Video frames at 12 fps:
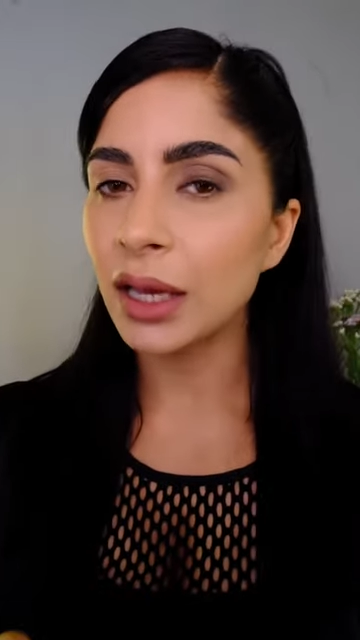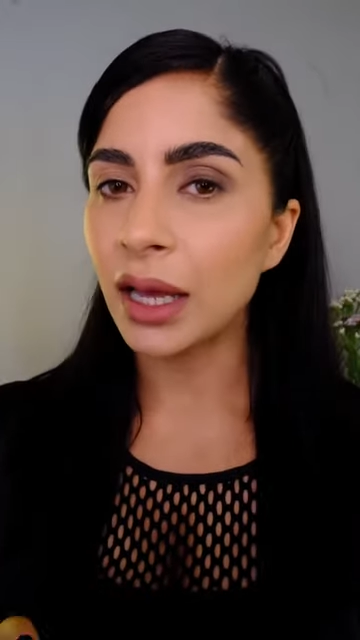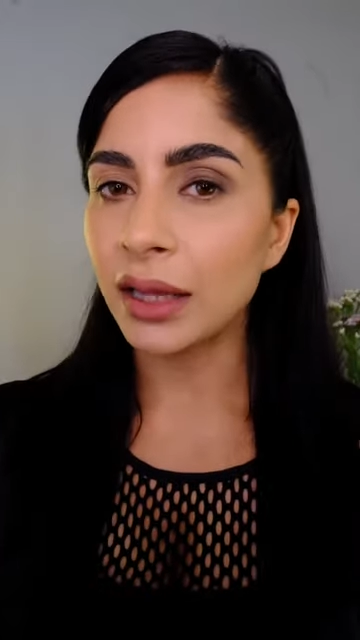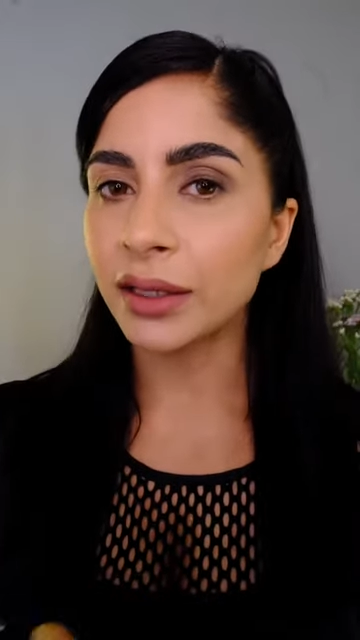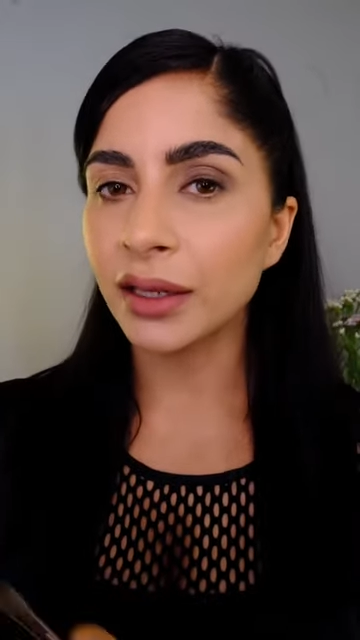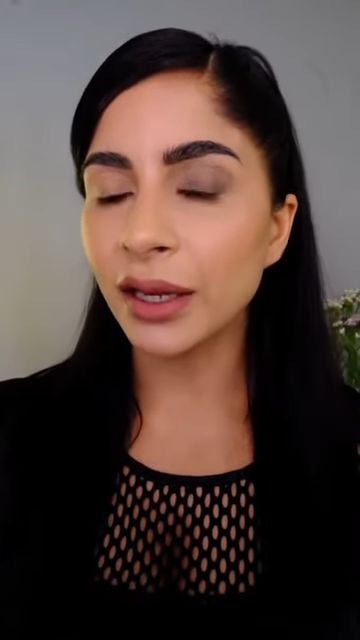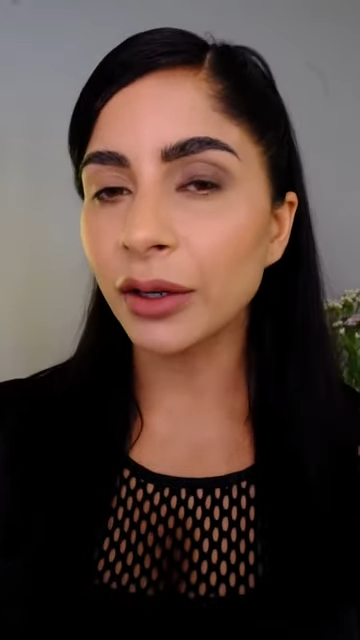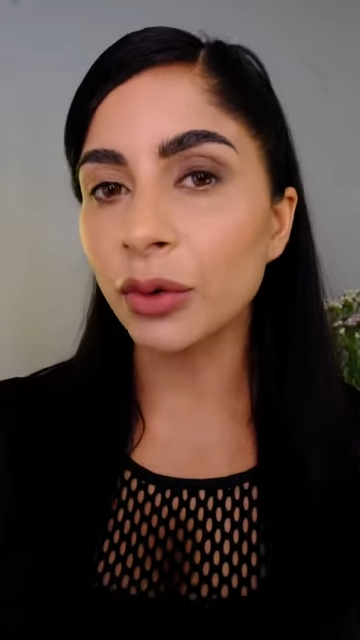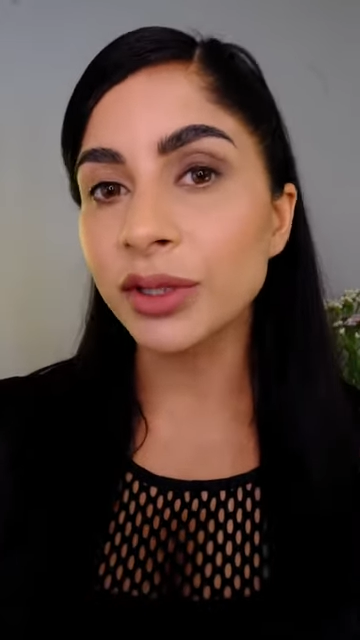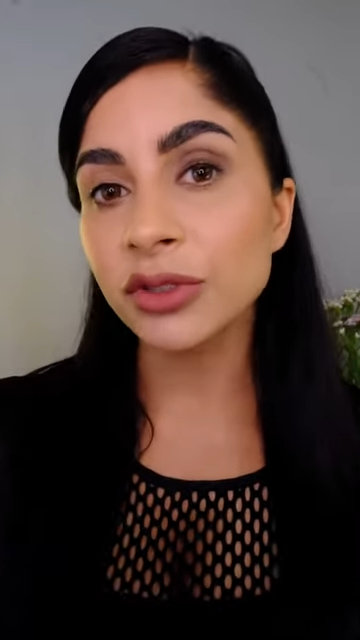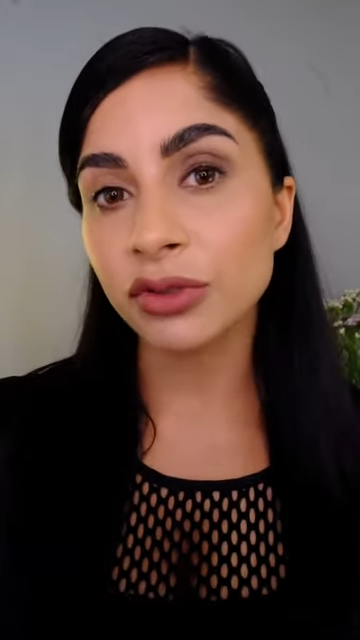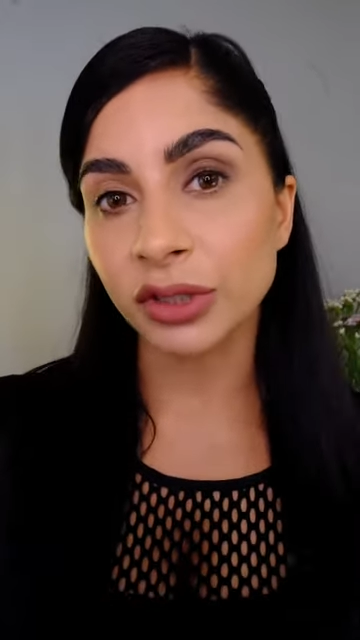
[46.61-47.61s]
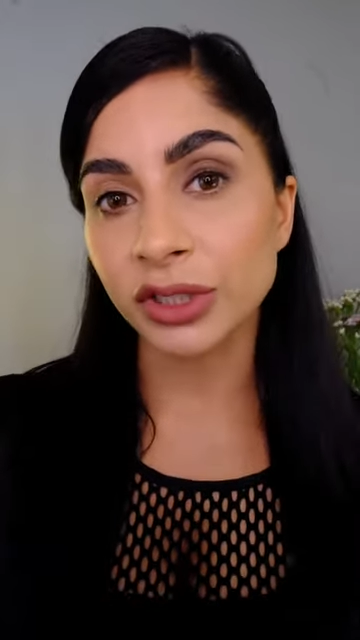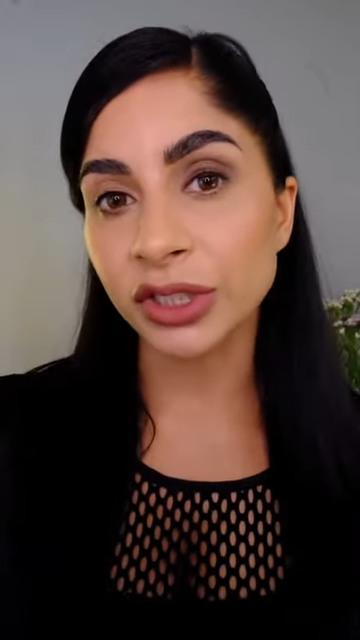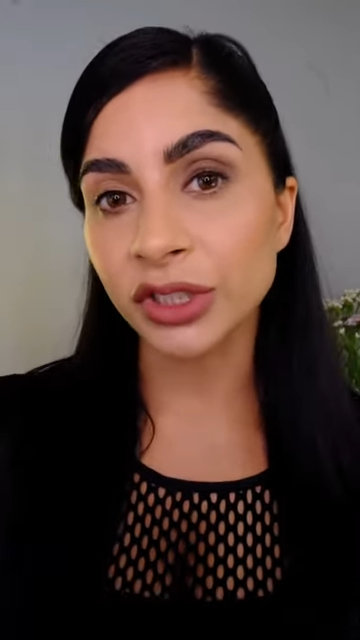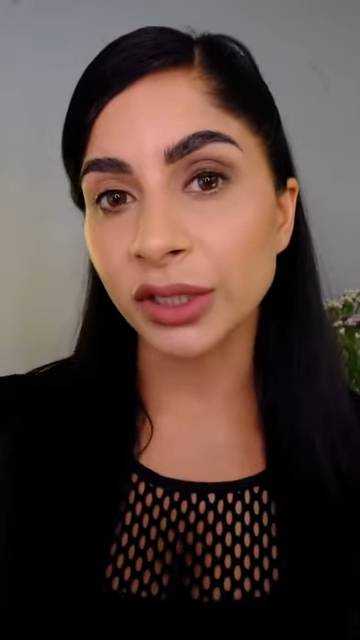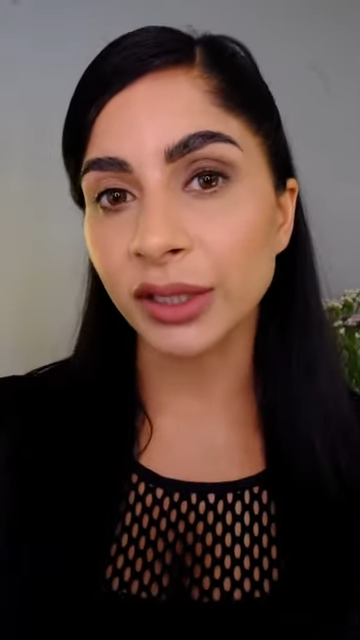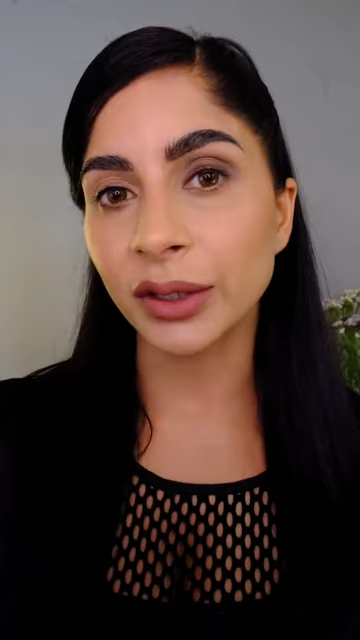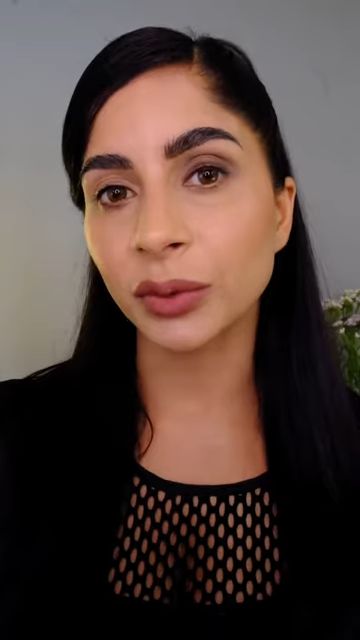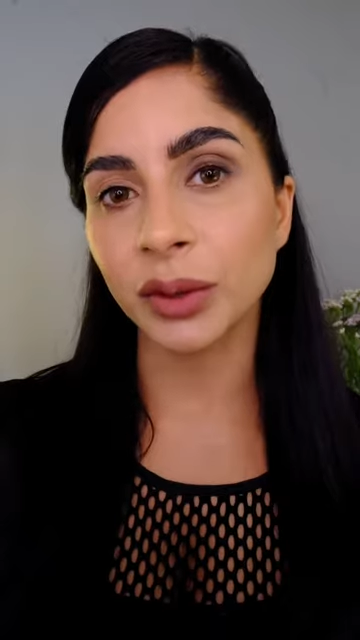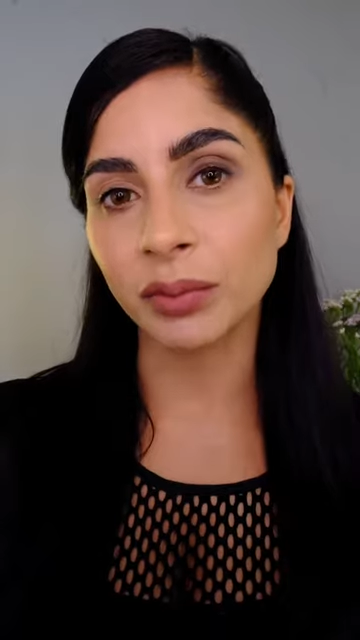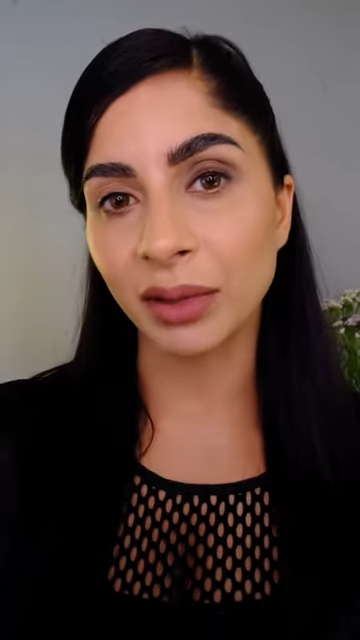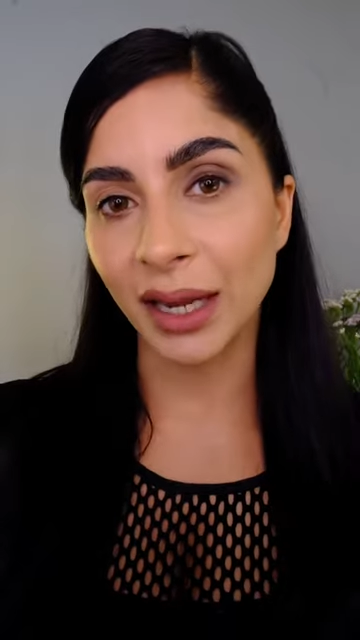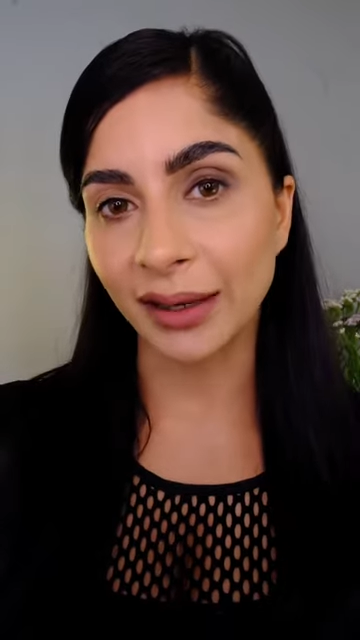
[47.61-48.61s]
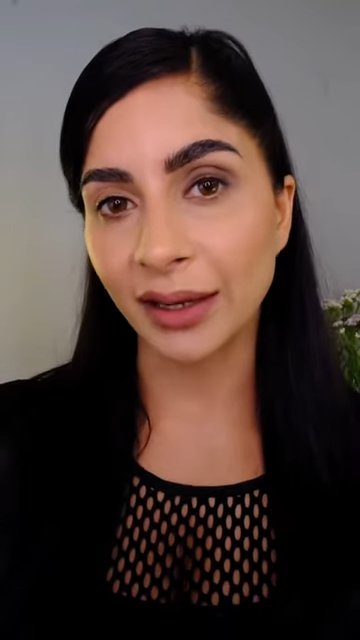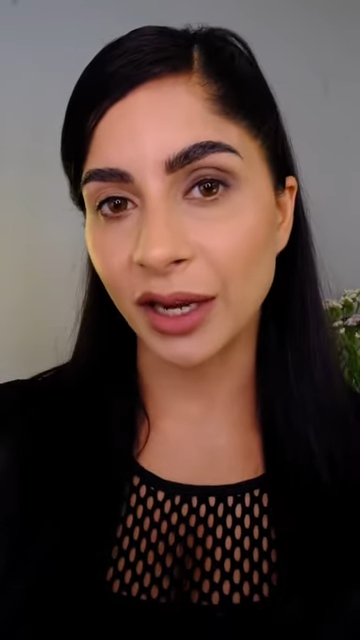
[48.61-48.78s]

and then I go in strategically with black